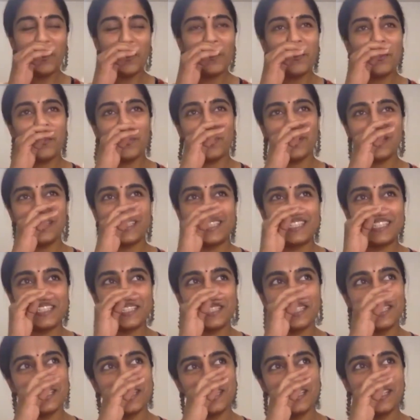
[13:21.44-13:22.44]
which
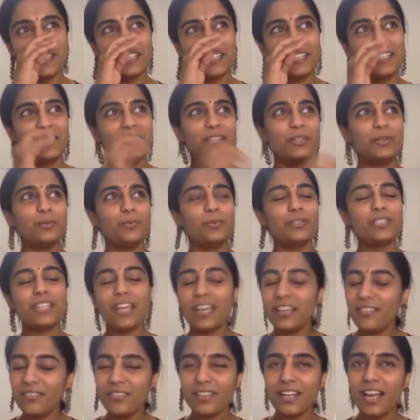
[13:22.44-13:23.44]

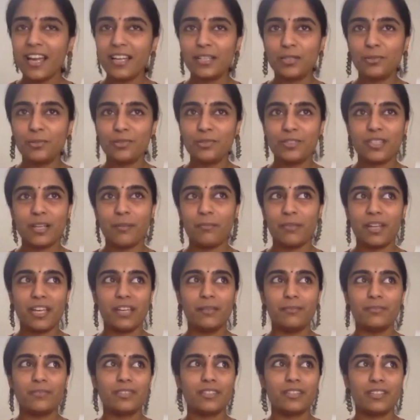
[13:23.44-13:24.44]
I do
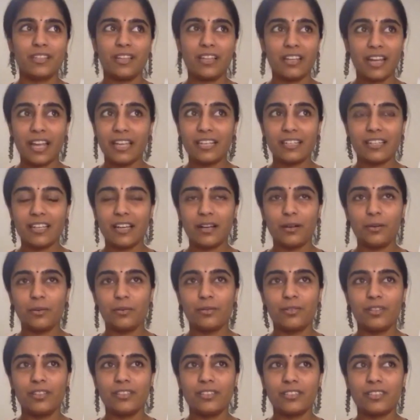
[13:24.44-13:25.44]
sometimes right
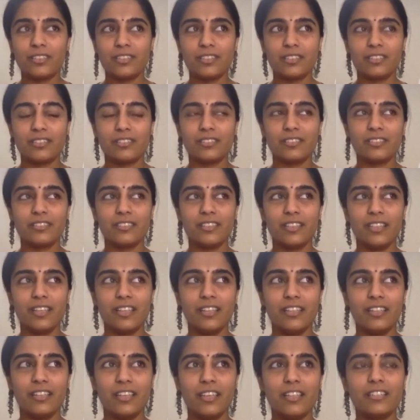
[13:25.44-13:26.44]
now.
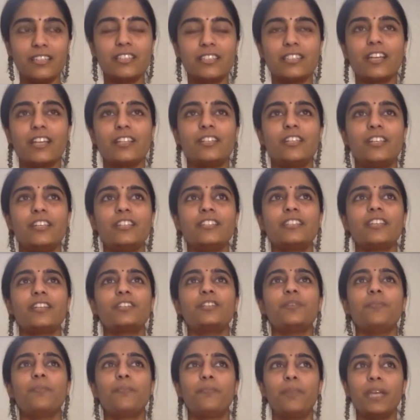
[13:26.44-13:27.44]
He's such
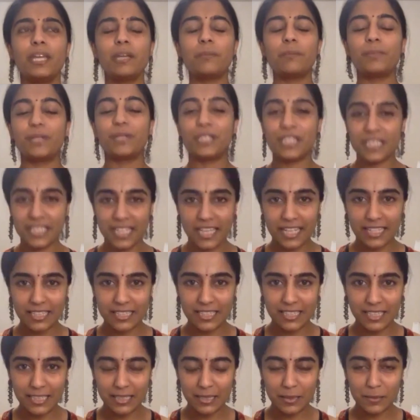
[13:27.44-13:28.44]
a big
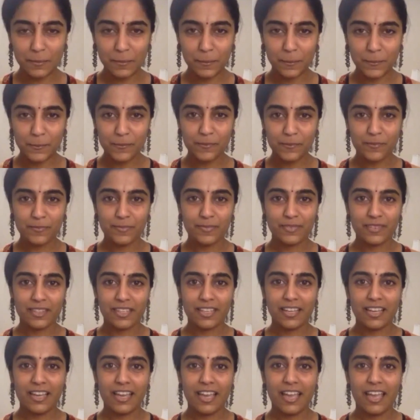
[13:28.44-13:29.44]
personality,
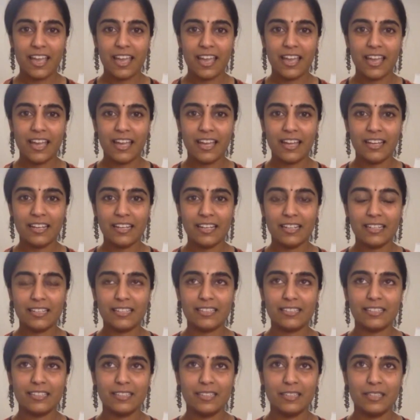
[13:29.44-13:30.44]
and
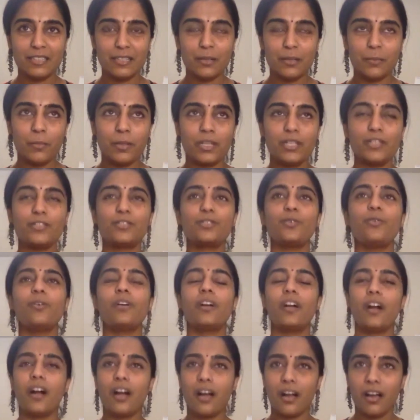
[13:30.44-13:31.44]
but he's so
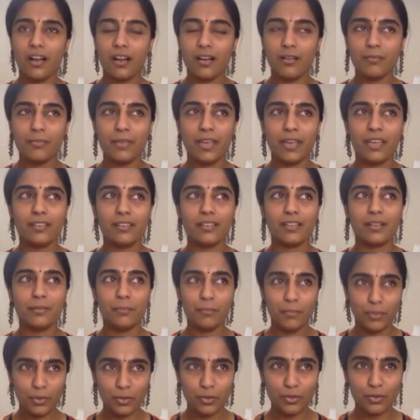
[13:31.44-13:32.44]
calm and
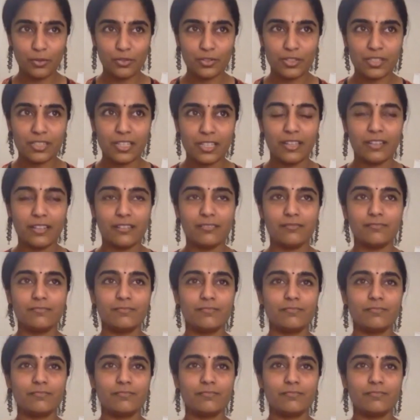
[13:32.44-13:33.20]
composed, and